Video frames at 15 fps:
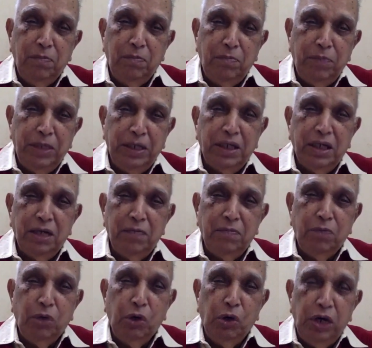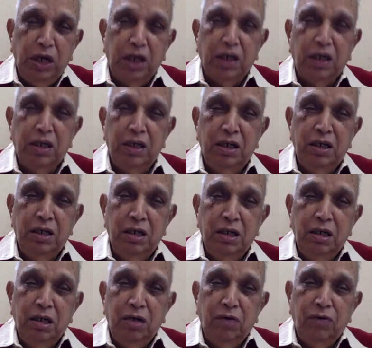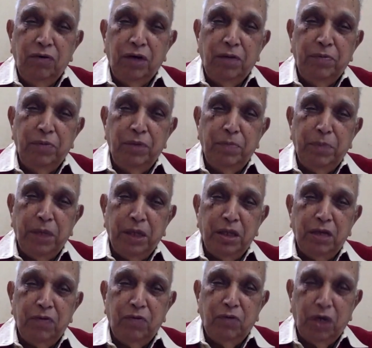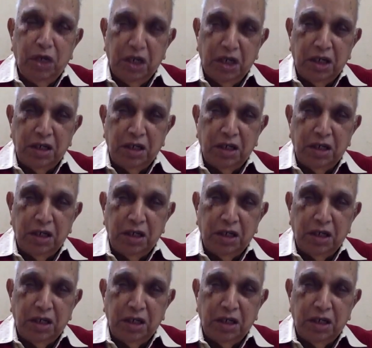big boulder from the path of water.